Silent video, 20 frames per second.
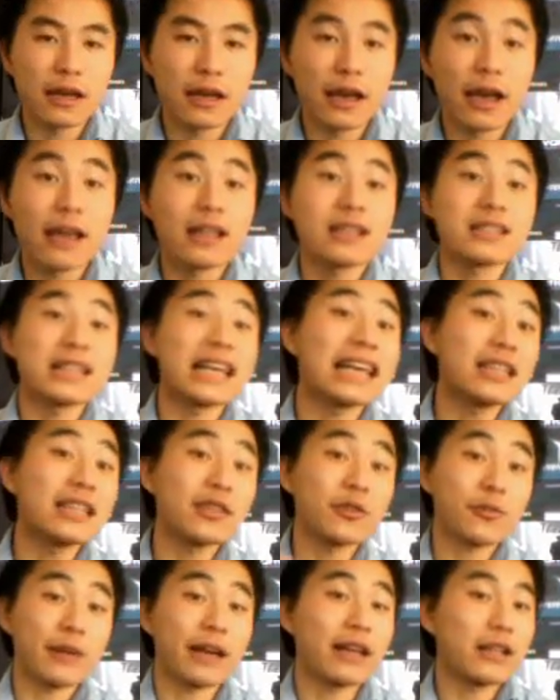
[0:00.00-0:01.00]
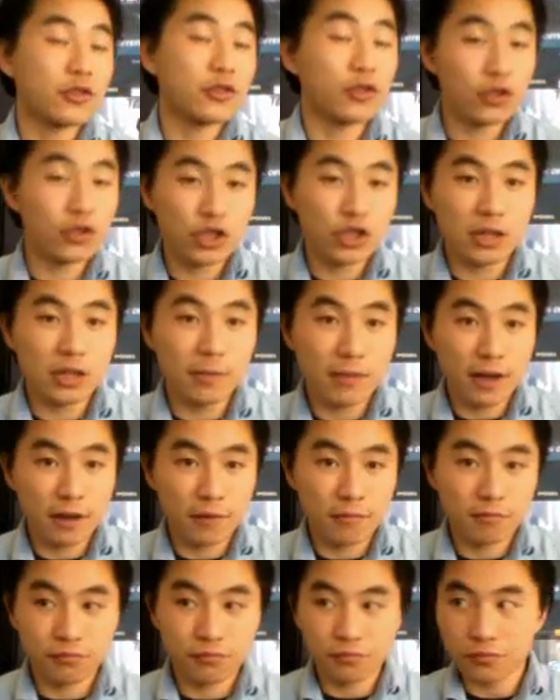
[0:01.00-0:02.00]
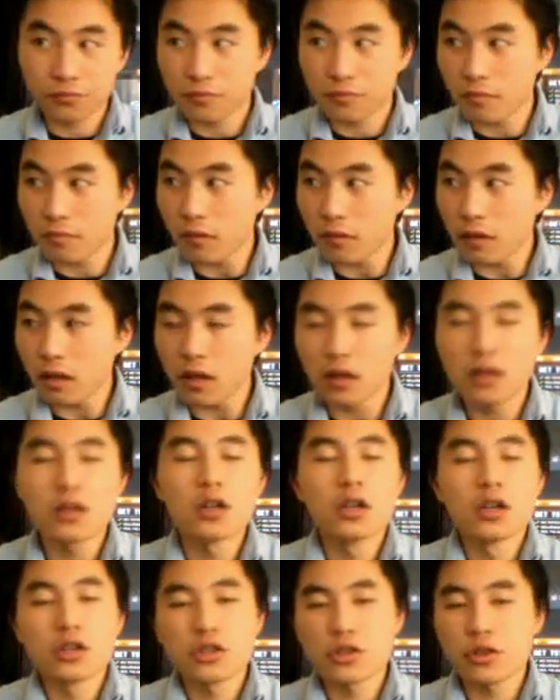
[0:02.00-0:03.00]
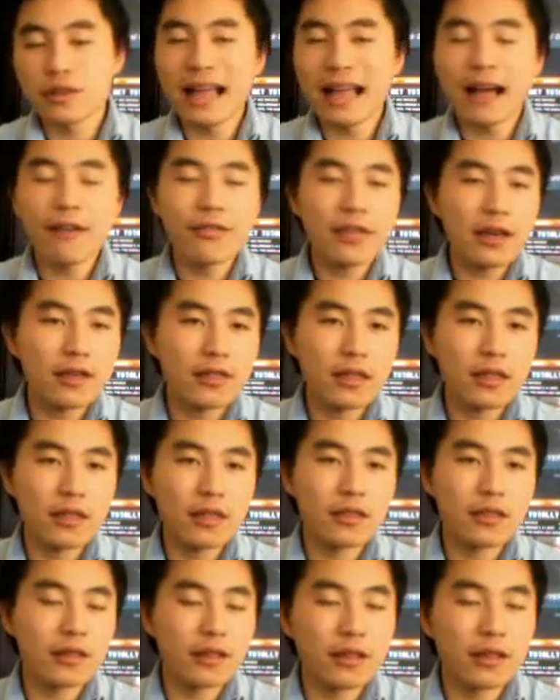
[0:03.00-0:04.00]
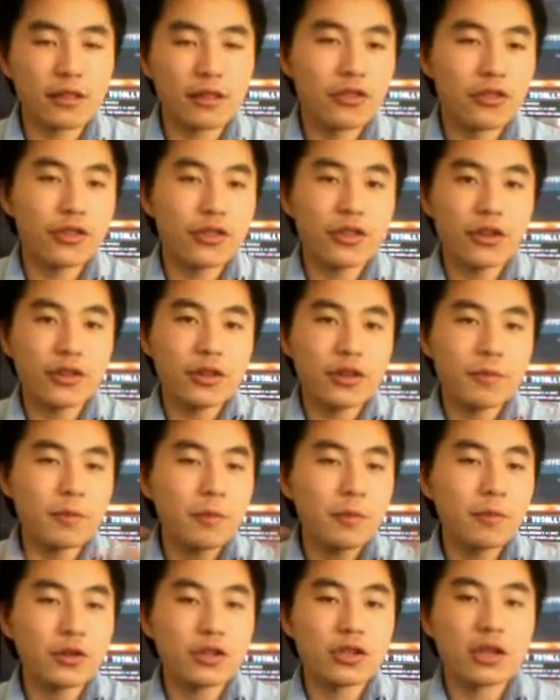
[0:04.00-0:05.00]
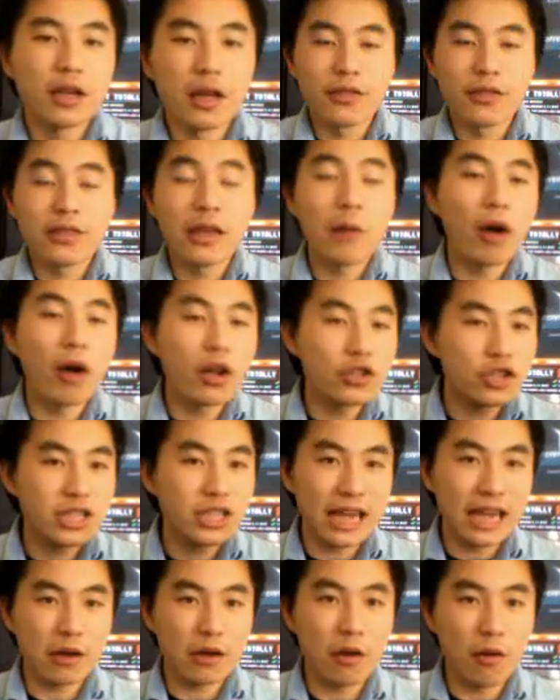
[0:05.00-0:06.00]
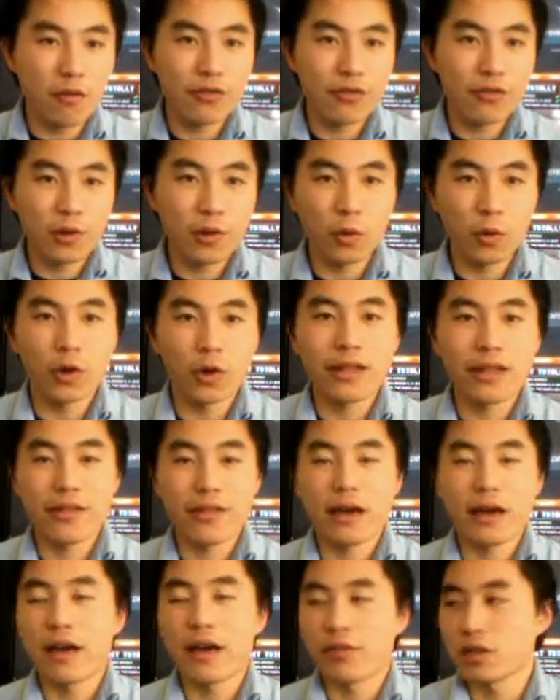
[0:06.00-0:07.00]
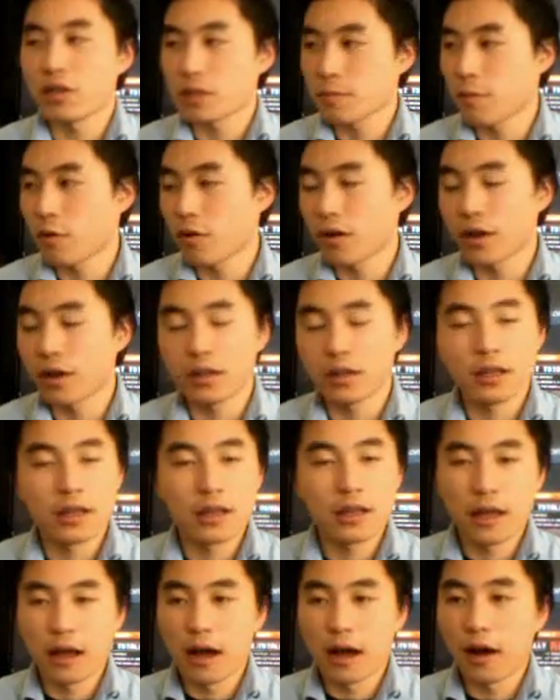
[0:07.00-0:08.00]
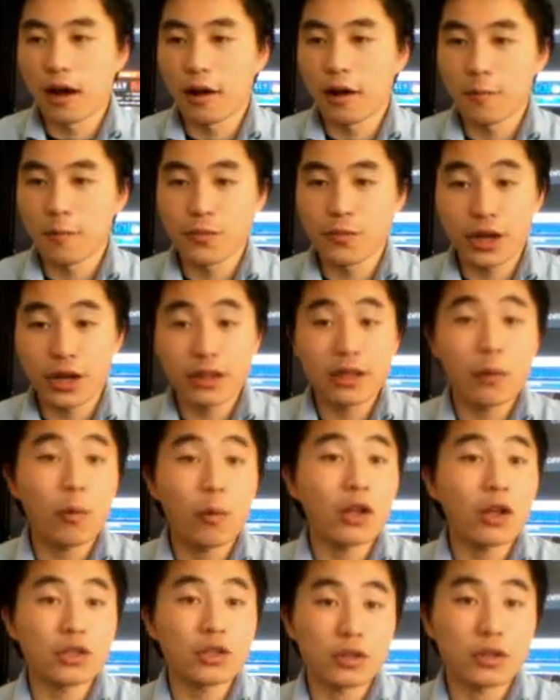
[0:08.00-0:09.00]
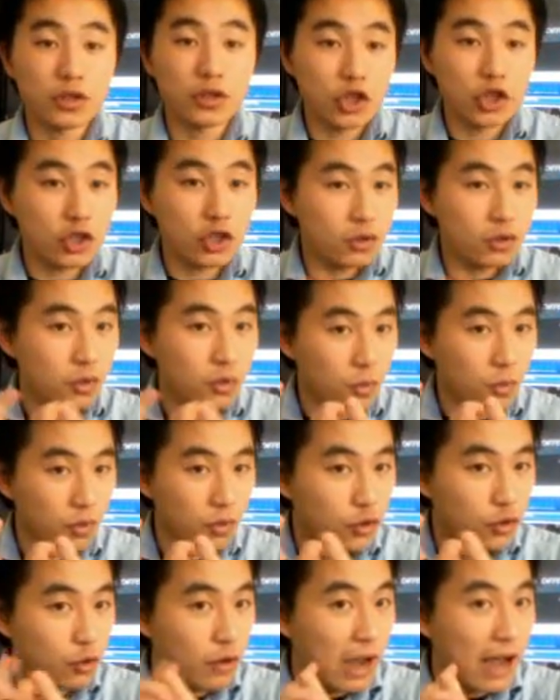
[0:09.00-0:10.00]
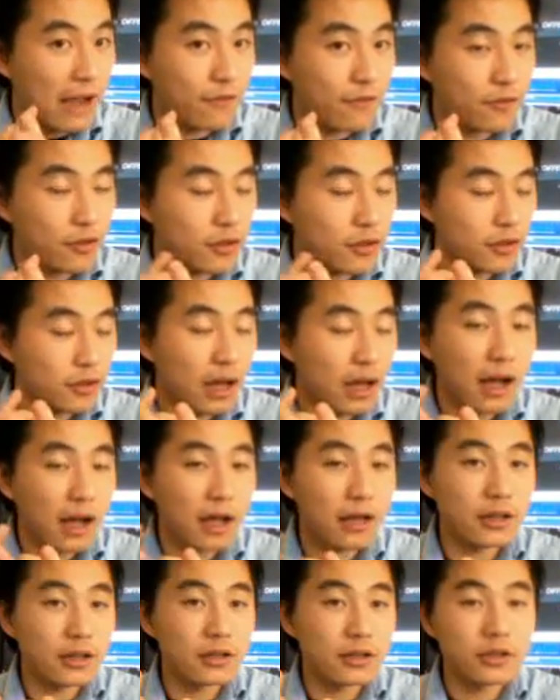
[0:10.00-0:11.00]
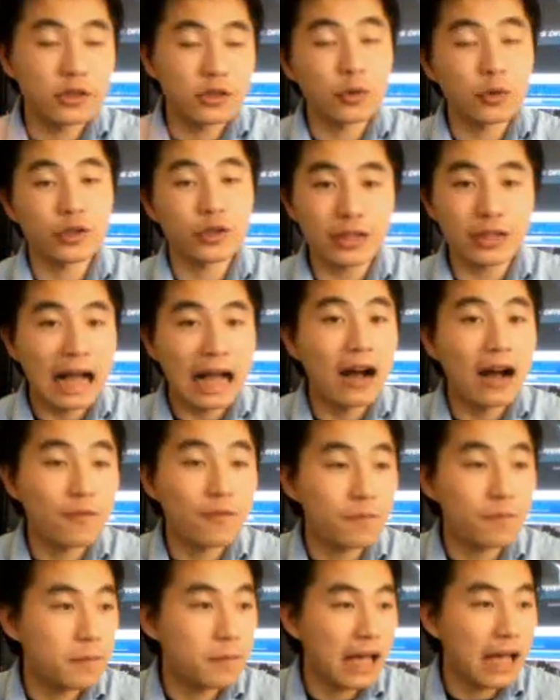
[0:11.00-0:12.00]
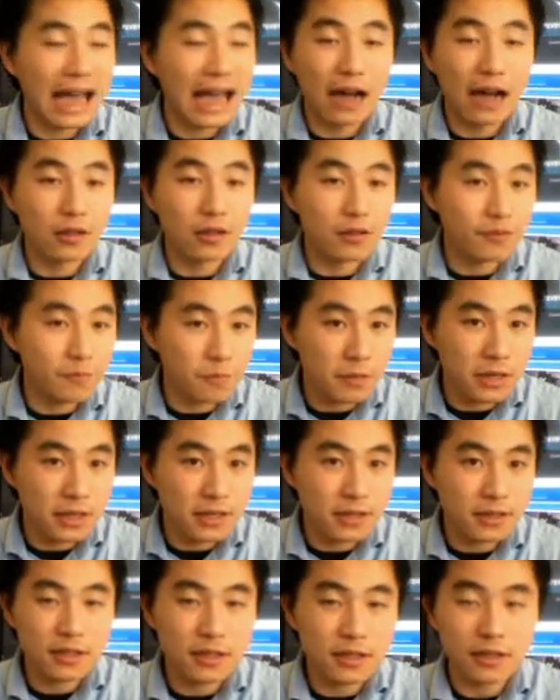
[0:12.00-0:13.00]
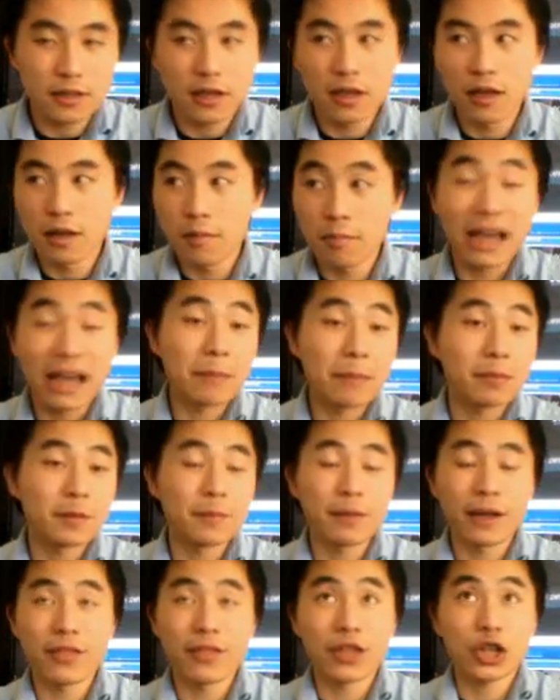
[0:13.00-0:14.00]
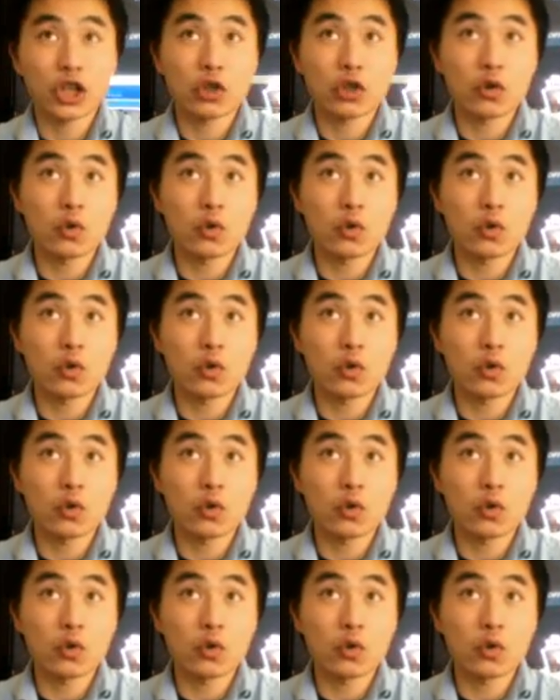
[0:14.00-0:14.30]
and it's integrated into your Gmail. So now they're pretty much, they want to take over the world at this point. They want to drive Twitter out of business by implementing their